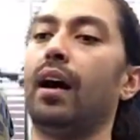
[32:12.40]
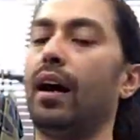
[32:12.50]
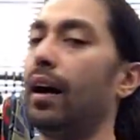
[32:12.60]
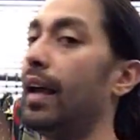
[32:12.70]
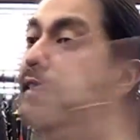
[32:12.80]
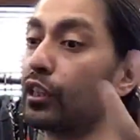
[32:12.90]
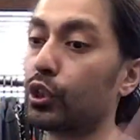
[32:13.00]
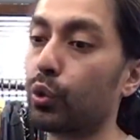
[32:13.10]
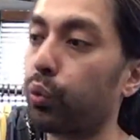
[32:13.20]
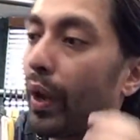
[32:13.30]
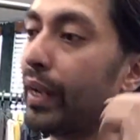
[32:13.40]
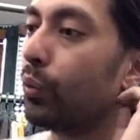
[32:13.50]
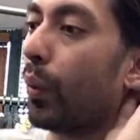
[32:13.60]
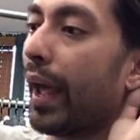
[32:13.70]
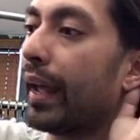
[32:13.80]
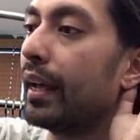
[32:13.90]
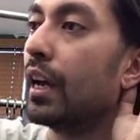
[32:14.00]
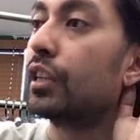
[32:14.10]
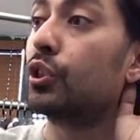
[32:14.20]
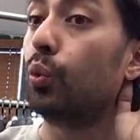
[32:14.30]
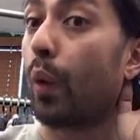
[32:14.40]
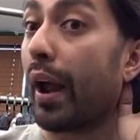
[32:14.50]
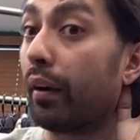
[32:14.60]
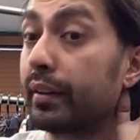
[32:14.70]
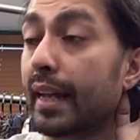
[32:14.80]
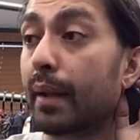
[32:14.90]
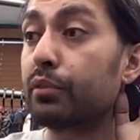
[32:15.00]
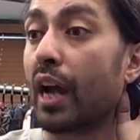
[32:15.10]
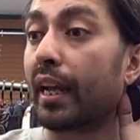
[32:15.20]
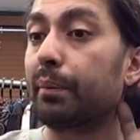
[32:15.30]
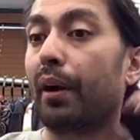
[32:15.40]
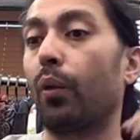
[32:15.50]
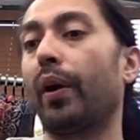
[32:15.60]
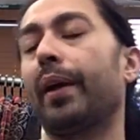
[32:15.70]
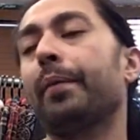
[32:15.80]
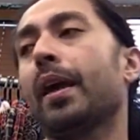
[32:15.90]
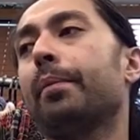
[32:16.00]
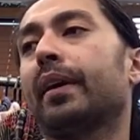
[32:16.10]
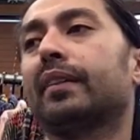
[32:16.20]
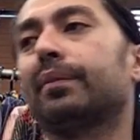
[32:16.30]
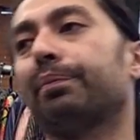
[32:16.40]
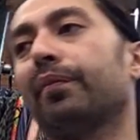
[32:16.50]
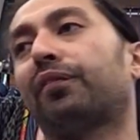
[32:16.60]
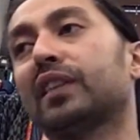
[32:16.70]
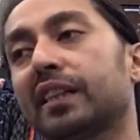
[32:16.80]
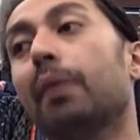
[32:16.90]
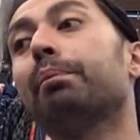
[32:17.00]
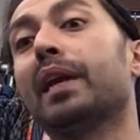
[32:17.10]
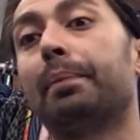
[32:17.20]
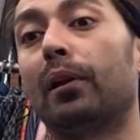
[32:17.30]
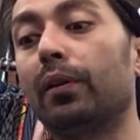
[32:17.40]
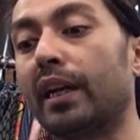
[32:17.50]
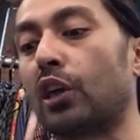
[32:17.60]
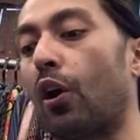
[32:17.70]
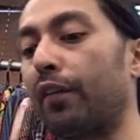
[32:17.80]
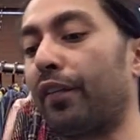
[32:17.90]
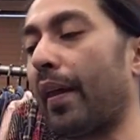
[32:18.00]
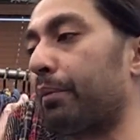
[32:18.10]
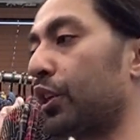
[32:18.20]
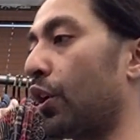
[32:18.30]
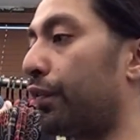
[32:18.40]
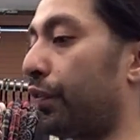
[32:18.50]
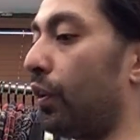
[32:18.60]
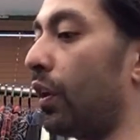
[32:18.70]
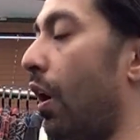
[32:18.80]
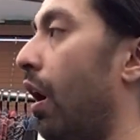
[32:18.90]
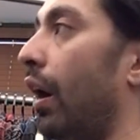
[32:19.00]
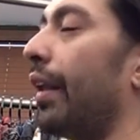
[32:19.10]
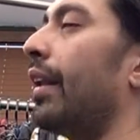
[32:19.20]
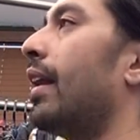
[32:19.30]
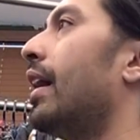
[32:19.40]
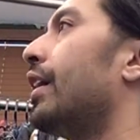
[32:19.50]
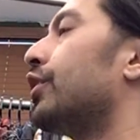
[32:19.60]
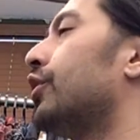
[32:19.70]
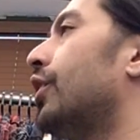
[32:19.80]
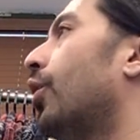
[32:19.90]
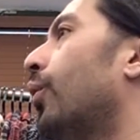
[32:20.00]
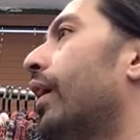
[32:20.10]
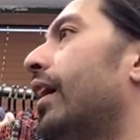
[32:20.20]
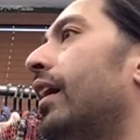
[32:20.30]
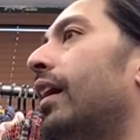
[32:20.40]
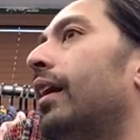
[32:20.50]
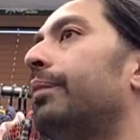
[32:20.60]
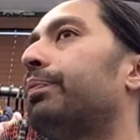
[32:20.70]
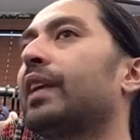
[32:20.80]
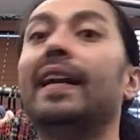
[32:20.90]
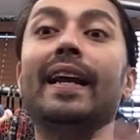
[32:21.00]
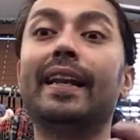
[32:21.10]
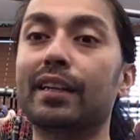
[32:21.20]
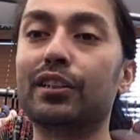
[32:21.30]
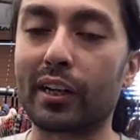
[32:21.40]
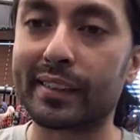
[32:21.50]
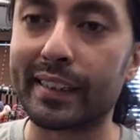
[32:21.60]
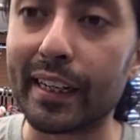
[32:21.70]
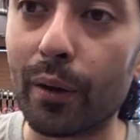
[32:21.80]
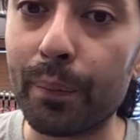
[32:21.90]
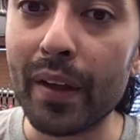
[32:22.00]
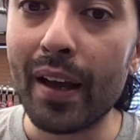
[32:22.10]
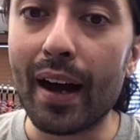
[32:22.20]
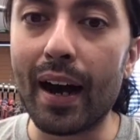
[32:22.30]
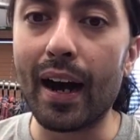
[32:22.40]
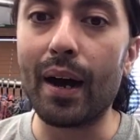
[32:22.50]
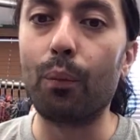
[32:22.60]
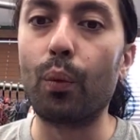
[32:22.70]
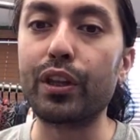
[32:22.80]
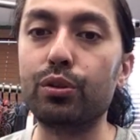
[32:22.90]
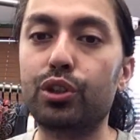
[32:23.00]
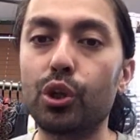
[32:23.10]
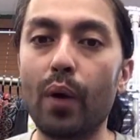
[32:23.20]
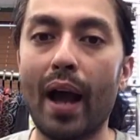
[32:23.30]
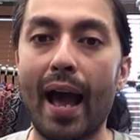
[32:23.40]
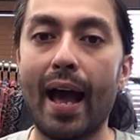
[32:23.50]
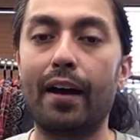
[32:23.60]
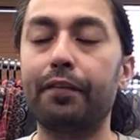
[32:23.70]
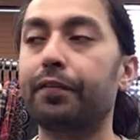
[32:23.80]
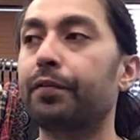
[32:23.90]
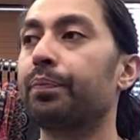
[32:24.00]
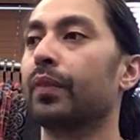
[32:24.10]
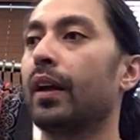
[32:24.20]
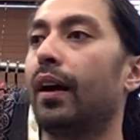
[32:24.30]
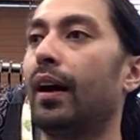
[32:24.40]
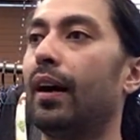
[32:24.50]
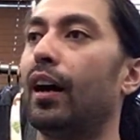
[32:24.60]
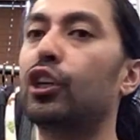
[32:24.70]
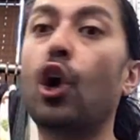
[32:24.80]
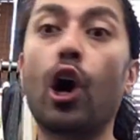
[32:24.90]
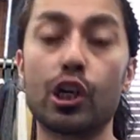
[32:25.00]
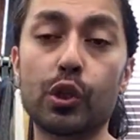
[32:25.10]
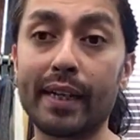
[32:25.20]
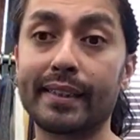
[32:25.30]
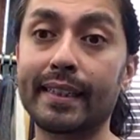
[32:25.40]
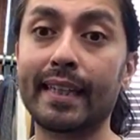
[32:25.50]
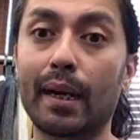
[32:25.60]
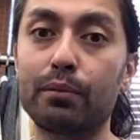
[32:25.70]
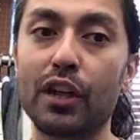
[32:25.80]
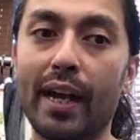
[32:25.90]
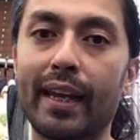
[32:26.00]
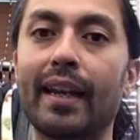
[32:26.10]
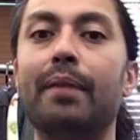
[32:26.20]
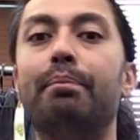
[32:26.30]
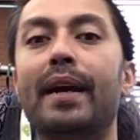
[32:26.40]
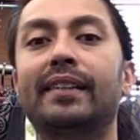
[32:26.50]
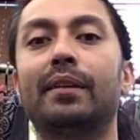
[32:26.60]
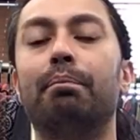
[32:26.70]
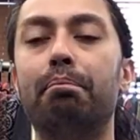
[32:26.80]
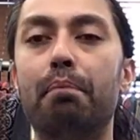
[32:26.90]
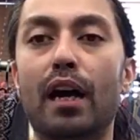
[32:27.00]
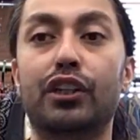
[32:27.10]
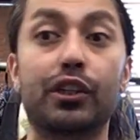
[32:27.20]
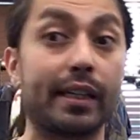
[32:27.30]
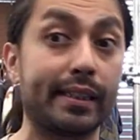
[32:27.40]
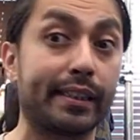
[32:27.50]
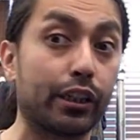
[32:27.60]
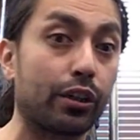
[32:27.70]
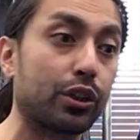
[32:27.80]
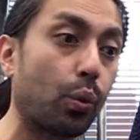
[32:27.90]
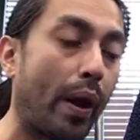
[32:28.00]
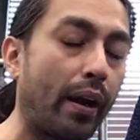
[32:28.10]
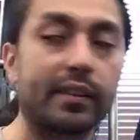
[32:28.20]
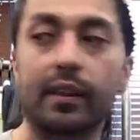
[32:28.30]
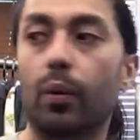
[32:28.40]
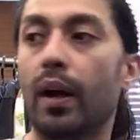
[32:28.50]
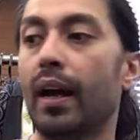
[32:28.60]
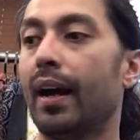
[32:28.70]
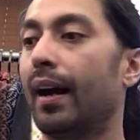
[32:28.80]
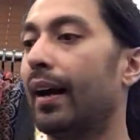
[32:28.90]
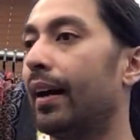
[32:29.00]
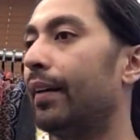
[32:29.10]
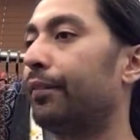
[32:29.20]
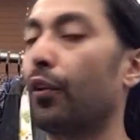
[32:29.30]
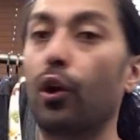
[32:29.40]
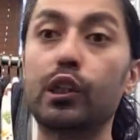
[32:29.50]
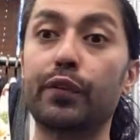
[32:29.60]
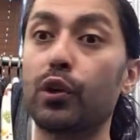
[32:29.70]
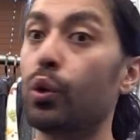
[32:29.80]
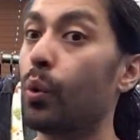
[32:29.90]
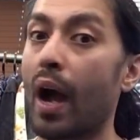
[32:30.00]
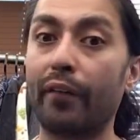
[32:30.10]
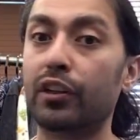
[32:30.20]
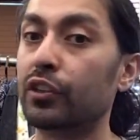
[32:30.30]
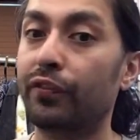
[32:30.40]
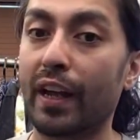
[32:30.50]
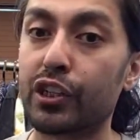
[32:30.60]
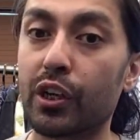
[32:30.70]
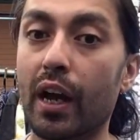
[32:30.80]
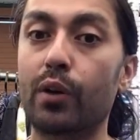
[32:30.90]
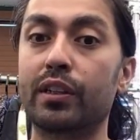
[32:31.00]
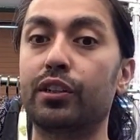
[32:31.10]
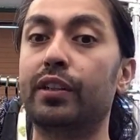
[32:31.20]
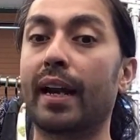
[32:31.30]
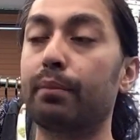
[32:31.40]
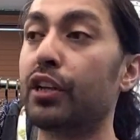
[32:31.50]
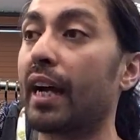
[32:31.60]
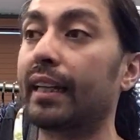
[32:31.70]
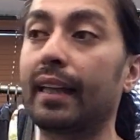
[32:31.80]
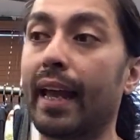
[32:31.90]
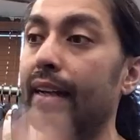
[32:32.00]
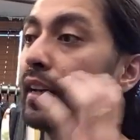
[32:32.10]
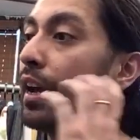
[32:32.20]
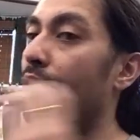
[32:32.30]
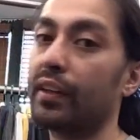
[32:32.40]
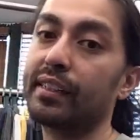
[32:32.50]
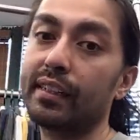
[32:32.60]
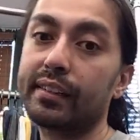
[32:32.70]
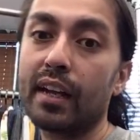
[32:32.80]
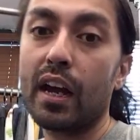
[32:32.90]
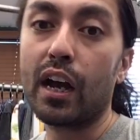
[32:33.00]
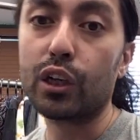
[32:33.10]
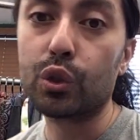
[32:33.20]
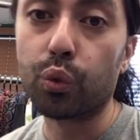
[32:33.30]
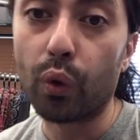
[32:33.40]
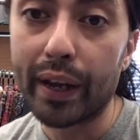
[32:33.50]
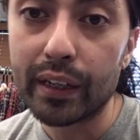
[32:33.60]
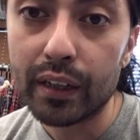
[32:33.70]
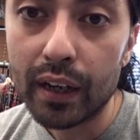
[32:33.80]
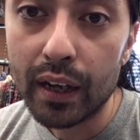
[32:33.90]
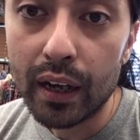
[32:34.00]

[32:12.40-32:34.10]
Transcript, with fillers: Uh, it's a great way to wear a denim jacket, by the way, because for some people it's hard for them to go full on, you know, uh, uh Canadian tuxedo. Um, when you do have uh, a contrasting denim jacket, it makes it much easier to wear. So. Uh, for those of you who haven't ventured out into denim jacket land, this is a great